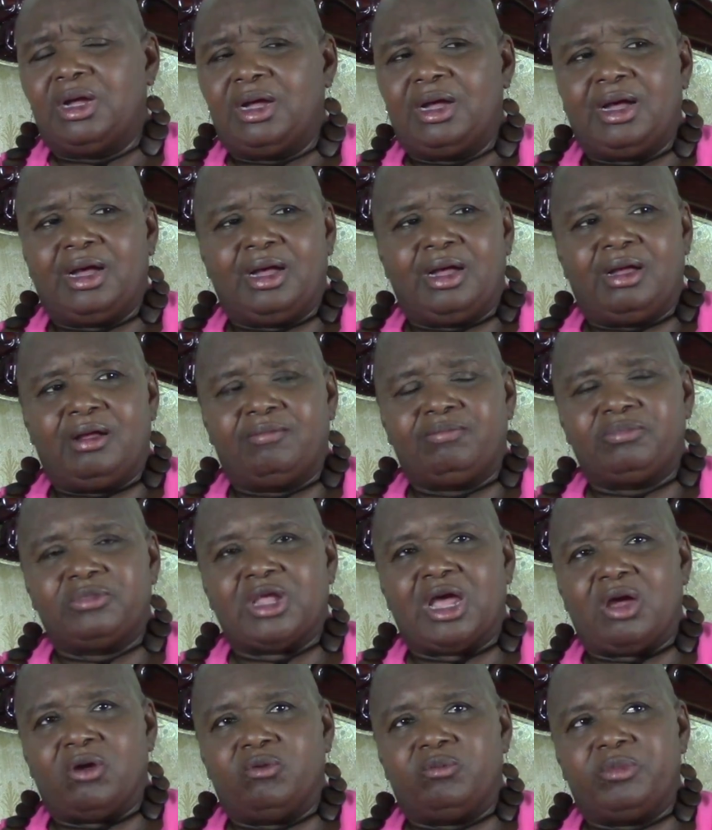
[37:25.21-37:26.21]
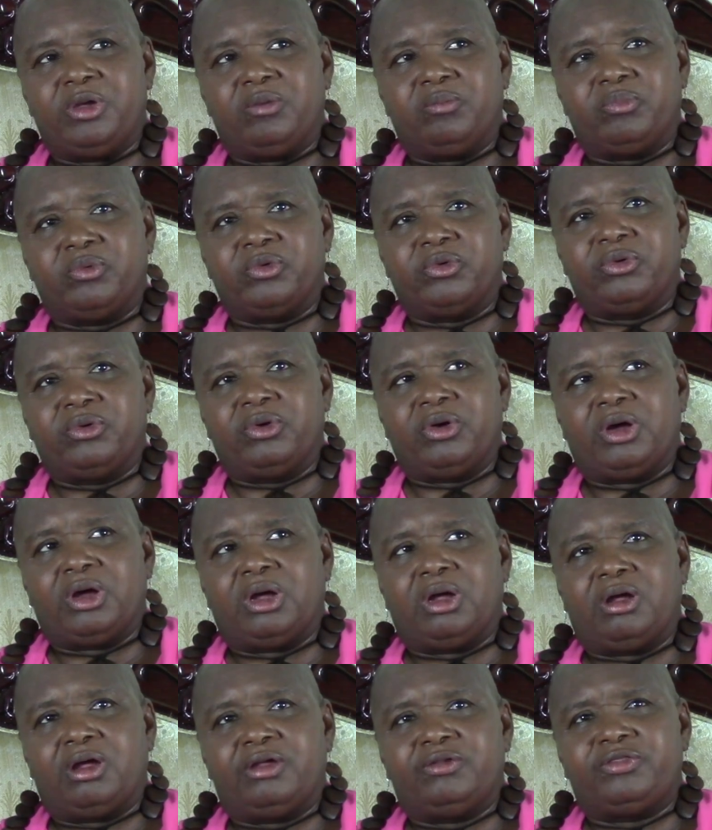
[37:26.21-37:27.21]
I remember,
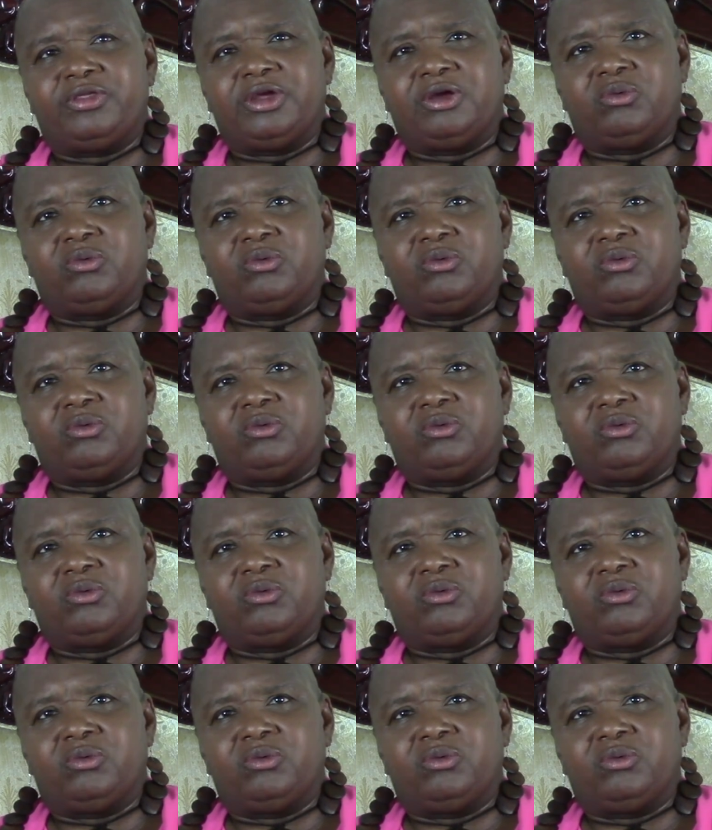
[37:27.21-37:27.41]
I think